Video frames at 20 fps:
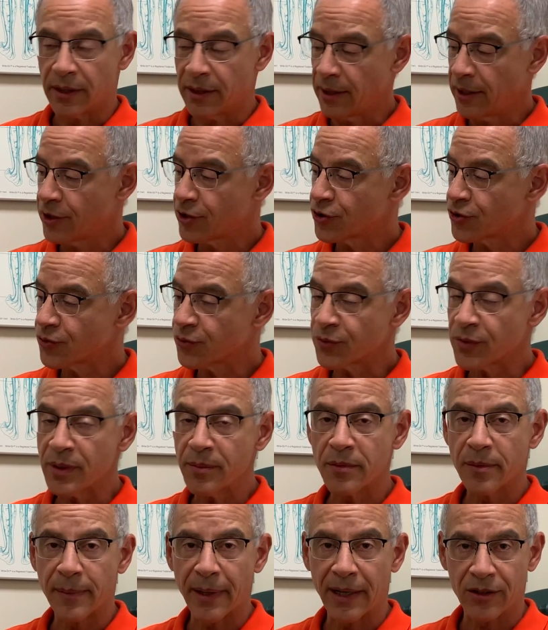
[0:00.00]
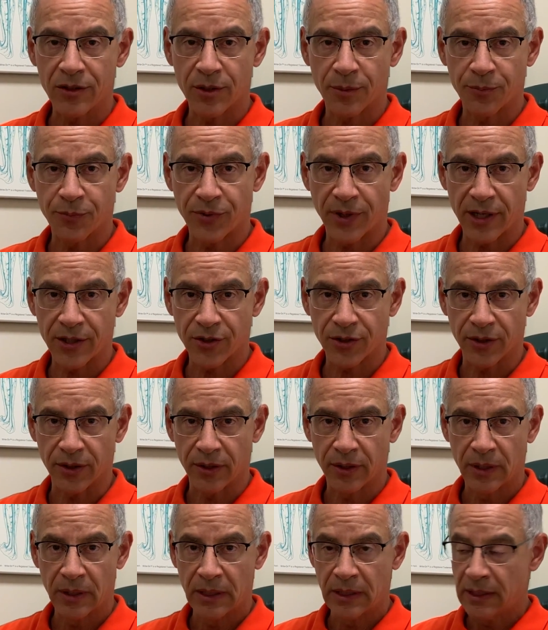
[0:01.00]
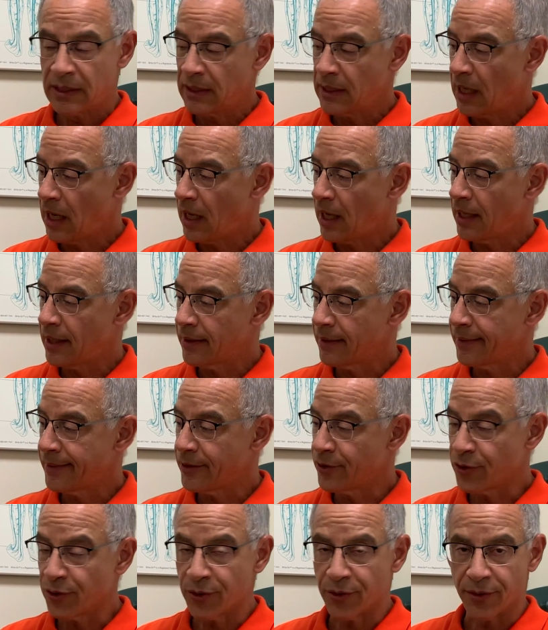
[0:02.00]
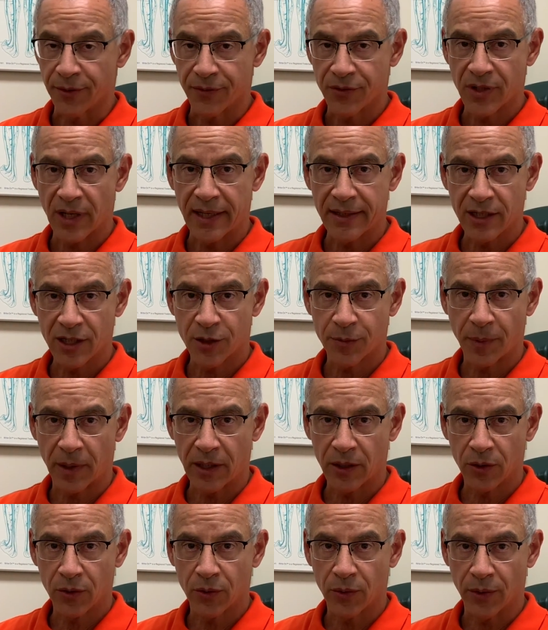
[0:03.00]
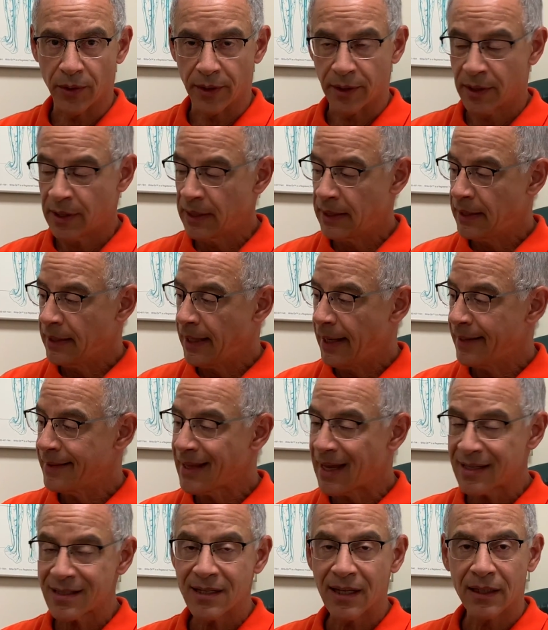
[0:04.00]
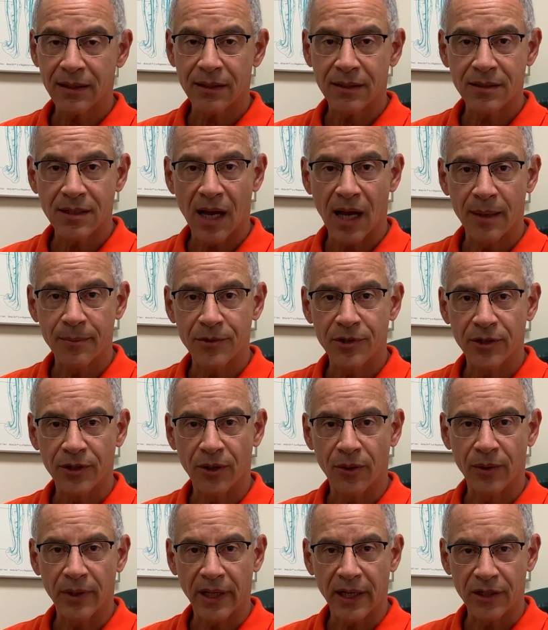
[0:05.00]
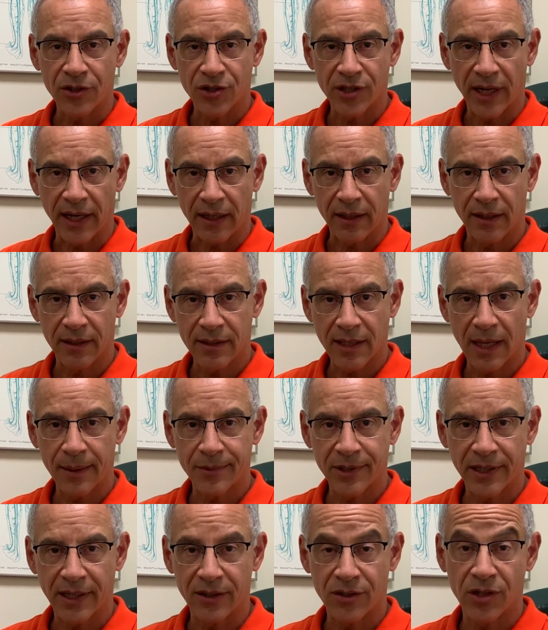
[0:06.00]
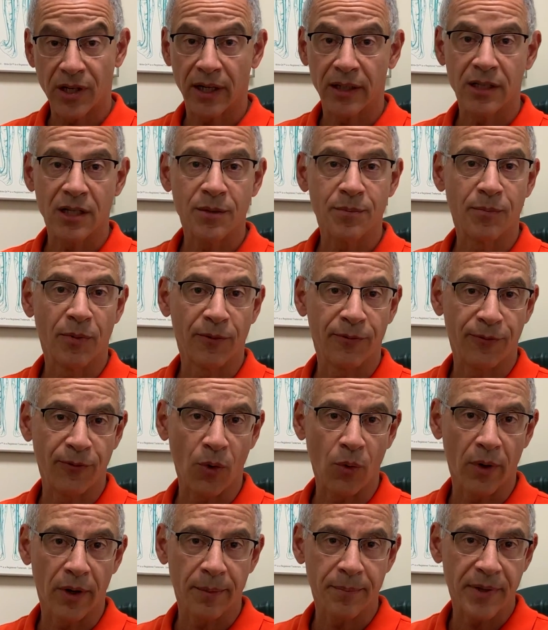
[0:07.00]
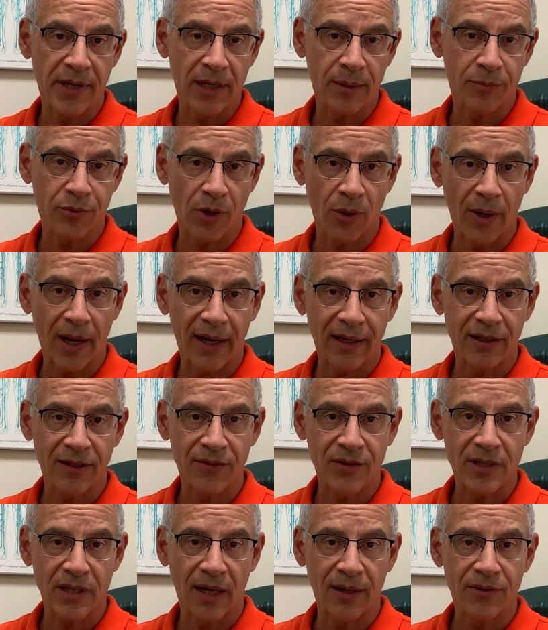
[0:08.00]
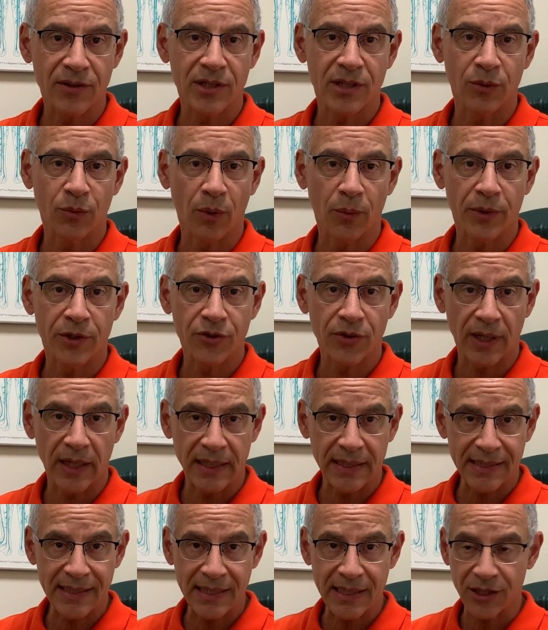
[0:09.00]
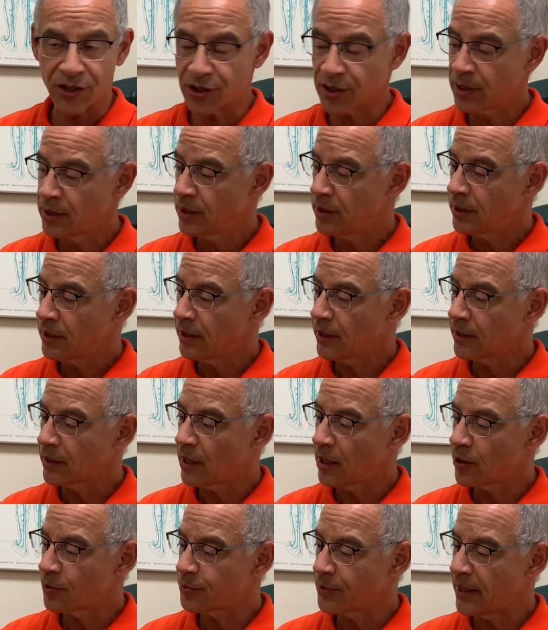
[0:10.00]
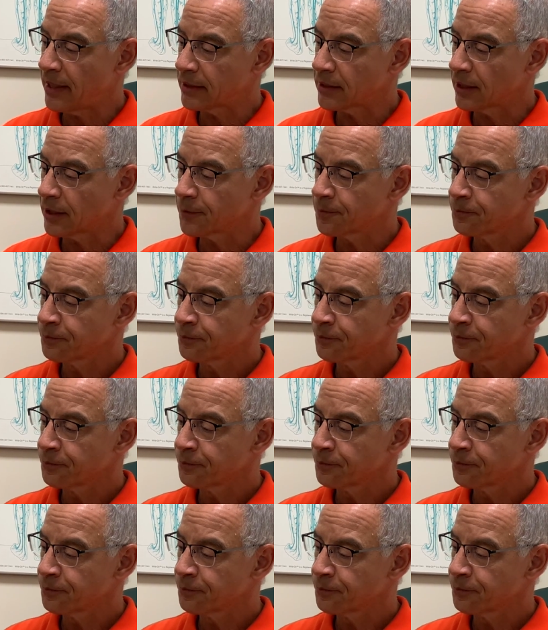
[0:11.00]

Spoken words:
extreme amounts of pressure on the nerves and the spinal cord. And that's not the time to go and get checked. The time to get checked is before. Being proactive is obviously what we try to teach in chiropractic.